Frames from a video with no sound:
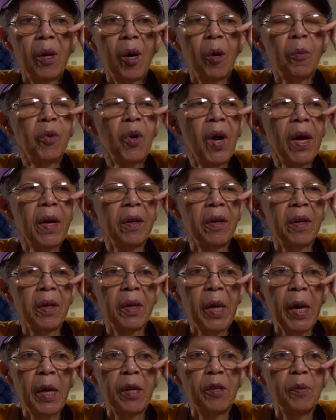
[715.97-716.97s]
a prior
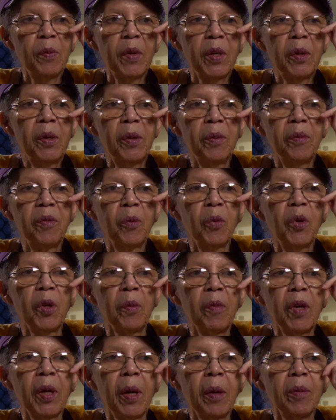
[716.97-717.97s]
engagement. He
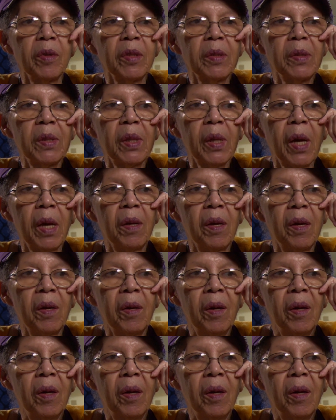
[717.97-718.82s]
wouldn't be able to stay.